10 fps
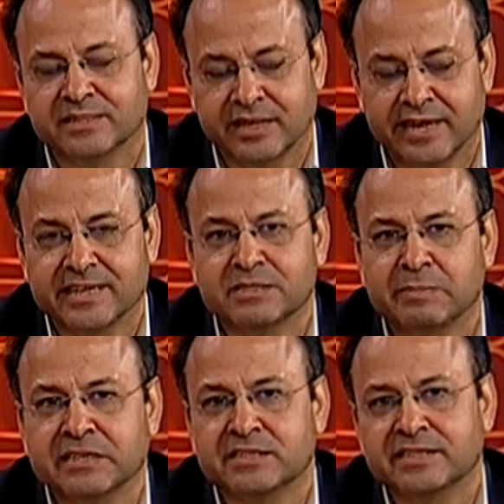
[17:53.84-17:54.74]
as
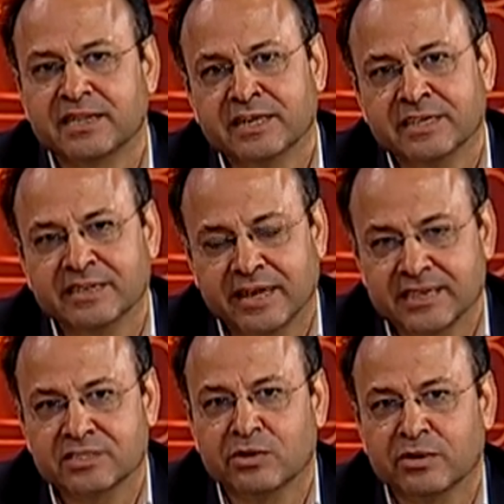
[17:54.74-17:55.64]
passionately,
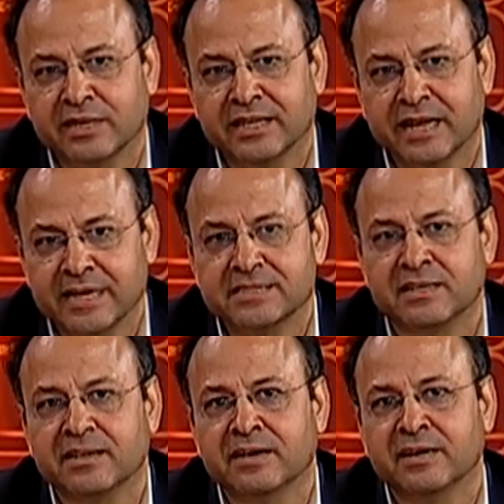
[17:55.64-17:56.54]
as strongly, as
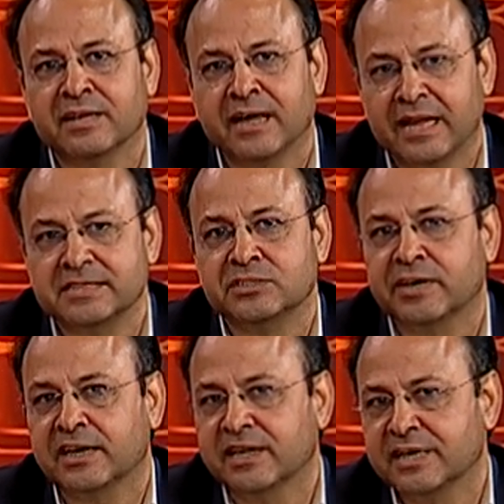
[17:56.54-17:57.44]
clearly, as
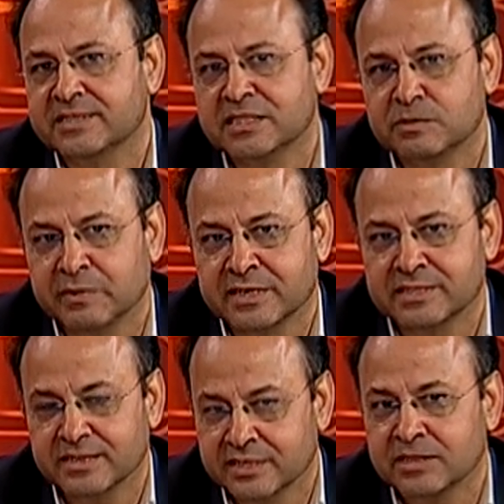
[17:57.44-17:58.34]
directly as he speaks
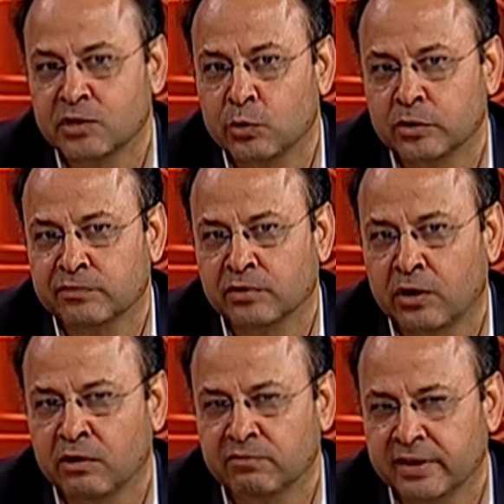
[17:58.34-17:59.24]
in the court of
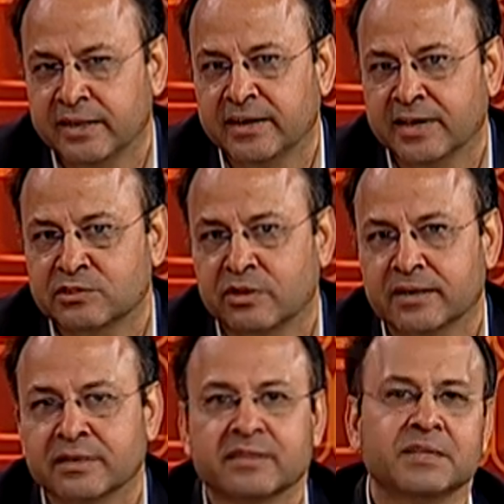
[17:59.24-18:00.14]
law when he takes
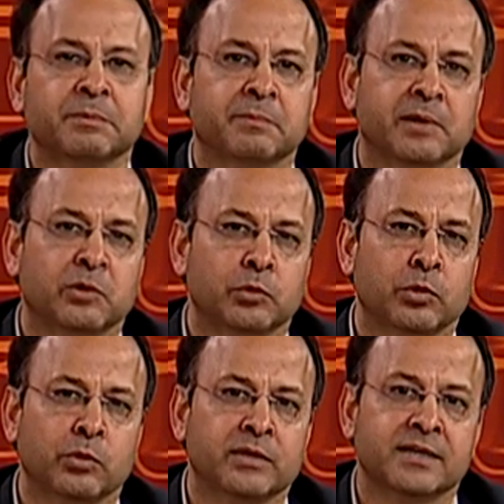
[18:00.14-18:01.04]
on the people who
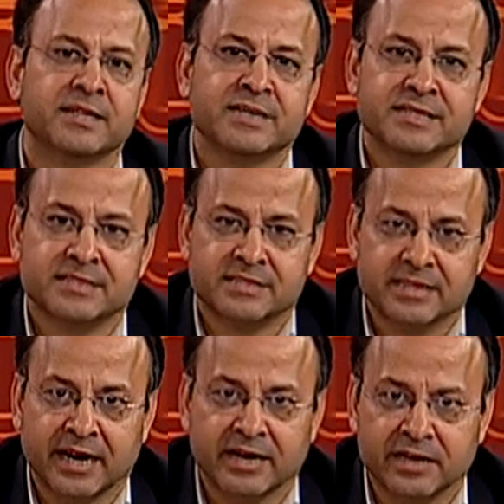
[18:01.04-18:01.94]
don't
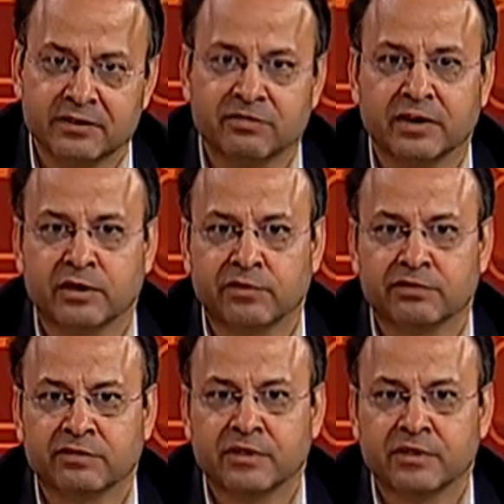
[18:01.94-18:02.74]
stand in front of